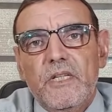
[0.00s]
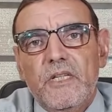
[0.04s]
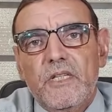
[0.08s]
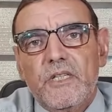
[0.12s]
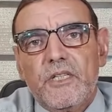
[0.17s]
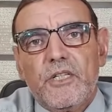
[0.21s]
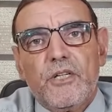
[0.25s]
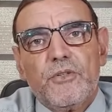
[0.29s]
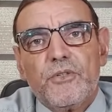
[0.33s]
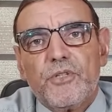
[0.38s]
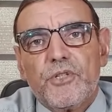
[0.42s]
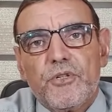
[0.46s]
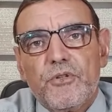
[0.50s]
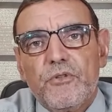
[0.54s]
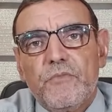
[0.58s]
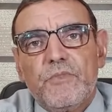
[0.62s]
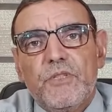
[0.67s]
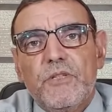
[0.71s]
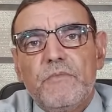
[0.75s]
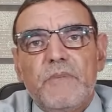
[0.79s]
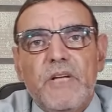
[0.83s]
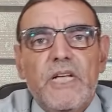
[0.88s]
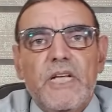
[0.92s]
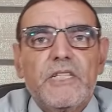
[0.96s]
consume
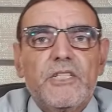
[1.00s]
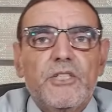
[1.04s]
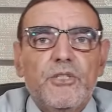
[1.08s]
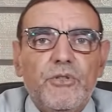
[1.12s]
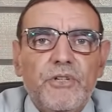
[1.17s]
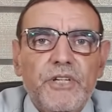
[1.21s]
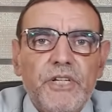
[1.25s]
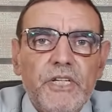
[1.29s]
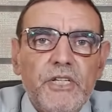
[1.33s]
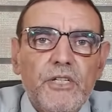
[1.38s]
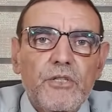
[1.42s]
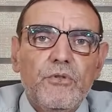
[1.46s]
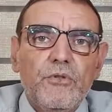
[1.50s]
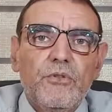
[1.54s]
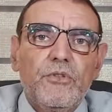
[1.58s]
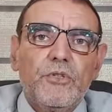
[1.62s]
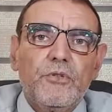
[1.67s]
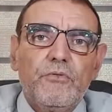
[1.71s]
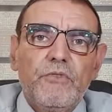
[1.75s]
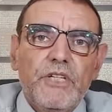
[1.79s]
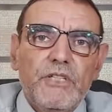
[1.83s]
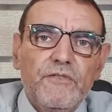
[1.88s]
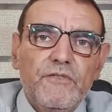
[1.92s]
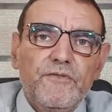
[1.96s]
them as drink or
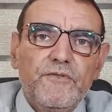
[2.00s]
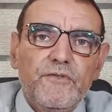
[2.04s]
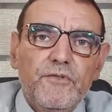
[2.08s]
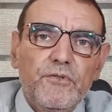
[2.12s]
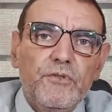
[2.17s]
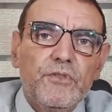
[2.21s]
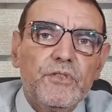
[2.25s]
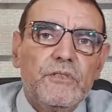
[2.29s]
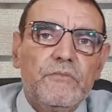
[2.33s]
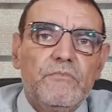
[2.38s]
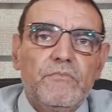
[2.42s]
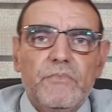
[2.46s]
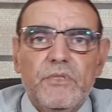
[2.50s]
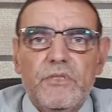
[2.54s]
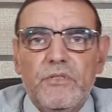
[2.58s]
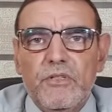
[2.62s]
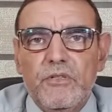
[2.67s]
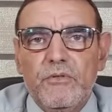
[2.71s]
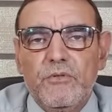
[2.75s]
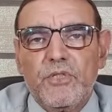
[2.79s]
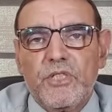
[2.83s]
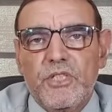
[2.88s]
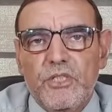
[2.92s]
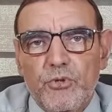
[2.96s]
with food, so
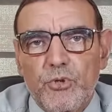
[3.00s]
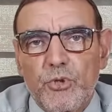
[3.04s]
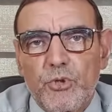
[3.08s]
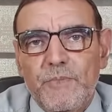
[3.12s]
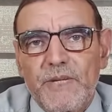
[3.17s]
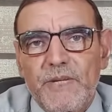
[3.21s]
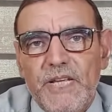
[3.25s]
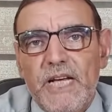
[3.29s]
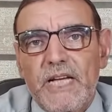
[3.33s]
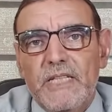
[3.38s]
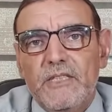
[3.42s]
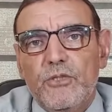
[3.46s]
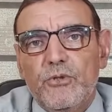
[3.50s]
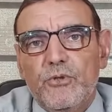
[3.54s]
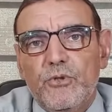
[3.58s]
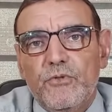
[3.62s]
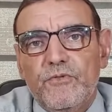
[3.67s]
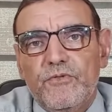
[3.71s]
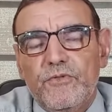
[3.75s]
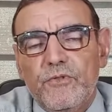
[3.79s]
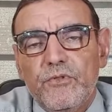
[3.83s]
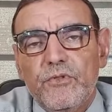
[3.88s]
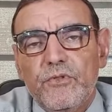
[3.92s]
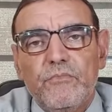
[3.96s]
it should be added to
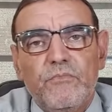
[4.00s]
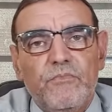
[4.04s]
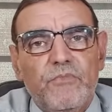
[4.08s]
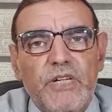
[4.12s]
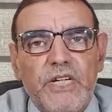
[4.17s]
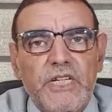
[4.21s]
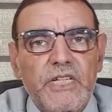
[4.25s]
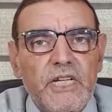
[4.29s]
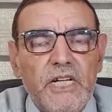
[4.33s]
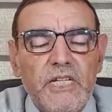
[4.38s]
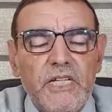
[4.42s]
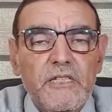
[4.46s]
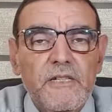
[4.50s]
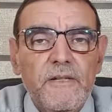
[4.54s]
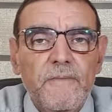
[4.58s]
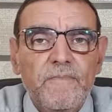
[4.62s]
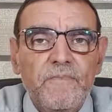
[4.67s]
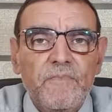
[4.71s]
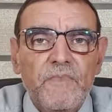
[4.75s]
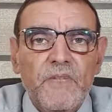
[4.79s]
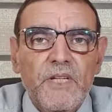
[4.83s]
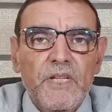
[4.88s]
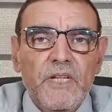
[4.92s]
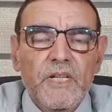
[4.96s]
food, why not?
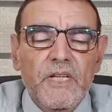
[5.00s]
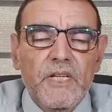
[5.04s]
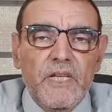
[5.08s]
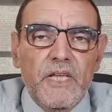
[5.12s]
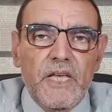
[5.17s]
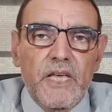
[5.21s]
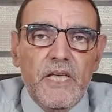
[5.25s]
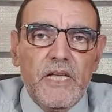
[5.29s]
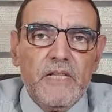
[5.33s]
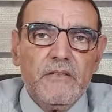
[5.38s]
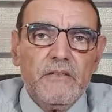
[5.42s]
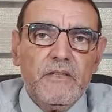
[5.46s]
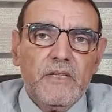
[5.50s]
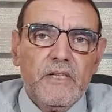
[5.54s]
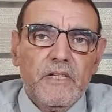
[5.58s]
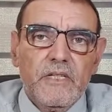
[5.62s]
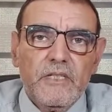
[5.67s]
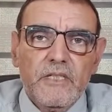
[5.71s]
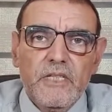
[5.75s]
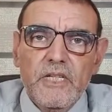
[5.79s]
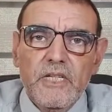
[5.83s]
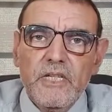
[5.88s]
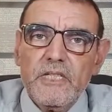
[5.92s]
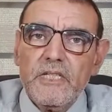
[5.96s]
And there
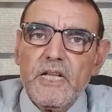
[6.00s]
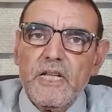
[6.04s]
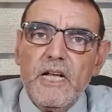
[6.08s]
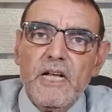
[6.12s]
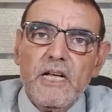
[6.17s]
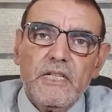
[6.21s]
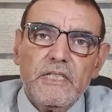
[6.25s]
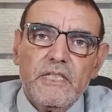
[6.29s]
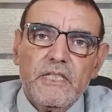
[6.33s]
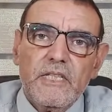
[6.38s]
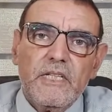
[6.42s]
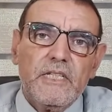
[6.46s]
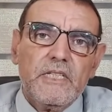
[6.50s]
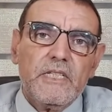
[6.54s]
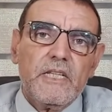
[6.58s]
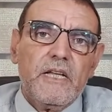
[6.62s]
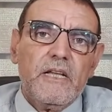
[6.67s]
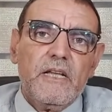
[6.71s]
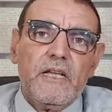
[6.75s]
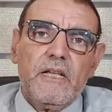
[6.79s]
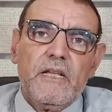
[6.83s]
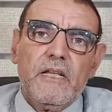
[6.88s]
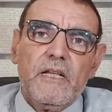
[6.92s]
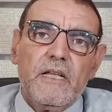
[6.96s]
is
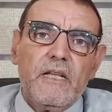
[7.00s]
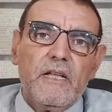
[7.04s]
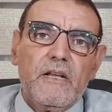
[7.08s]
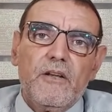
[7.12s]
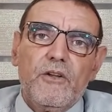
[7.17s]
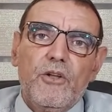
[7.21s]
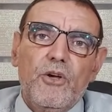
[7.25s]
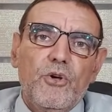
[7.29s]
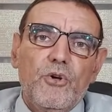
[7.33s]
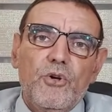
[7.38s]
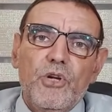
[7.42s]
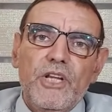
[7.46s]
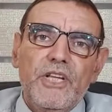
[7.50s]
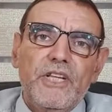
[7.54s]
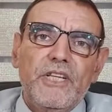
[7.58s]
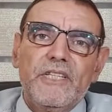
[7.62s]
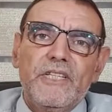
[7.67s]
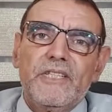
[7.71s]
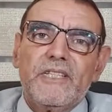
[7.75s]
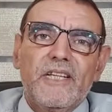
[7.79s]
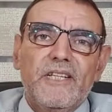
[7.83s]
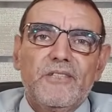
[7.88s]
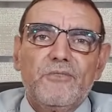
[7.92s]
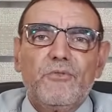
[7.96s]
a long
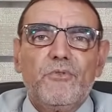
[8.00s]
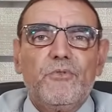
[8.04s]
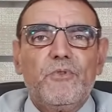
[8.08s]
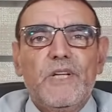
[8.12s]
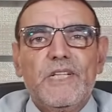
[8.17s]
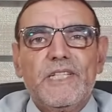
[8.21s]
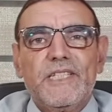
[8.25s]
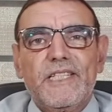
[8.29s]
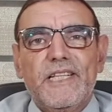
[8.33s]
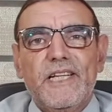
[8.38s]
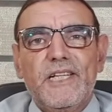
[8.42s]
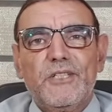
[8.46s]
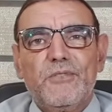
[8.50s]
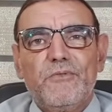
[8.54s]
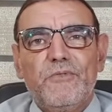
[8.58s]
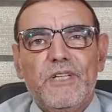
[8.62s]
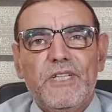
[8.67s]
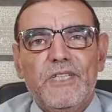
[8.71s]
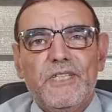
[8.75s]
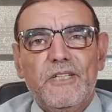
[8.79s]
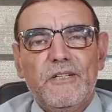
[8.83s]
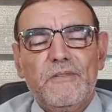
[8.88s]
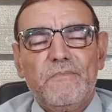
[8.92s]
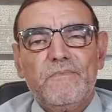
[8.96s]
list, and we will start
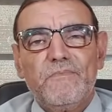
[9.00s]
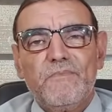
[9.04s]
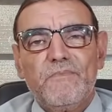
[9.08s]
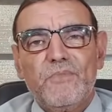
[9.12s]
with them.